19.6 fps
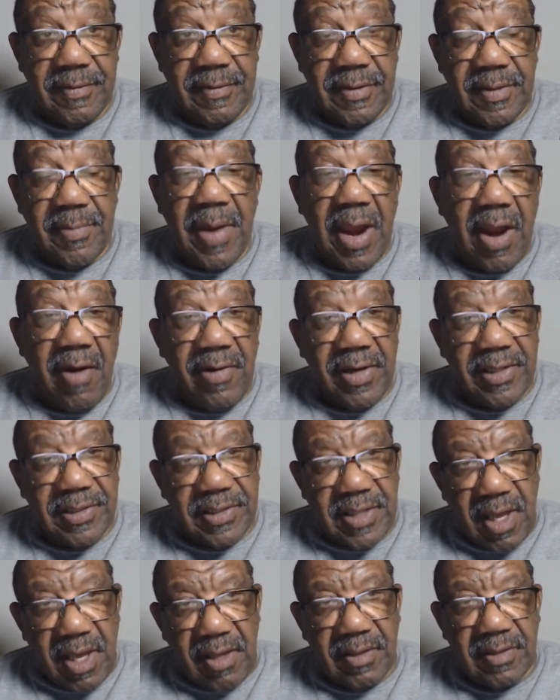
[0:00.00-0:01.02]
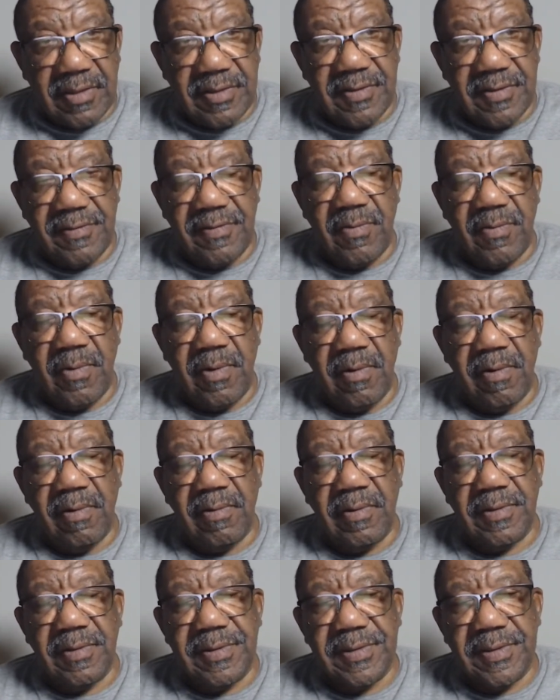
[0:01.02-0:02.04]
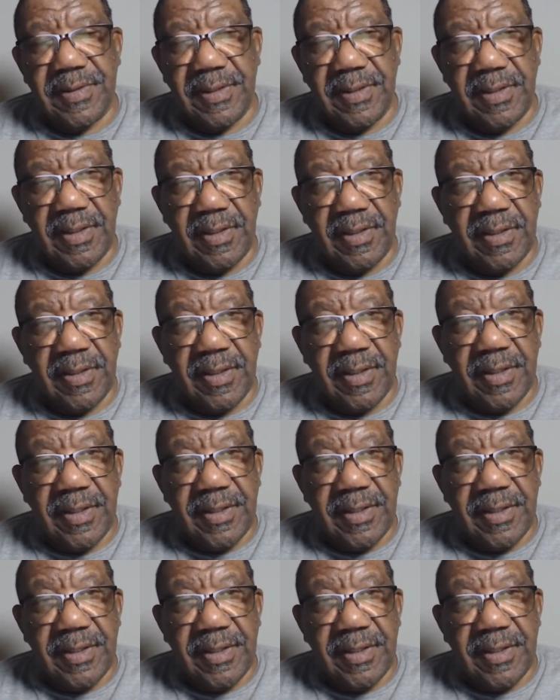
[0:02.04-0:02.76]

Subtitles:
the Byron Donalds of the worlds and the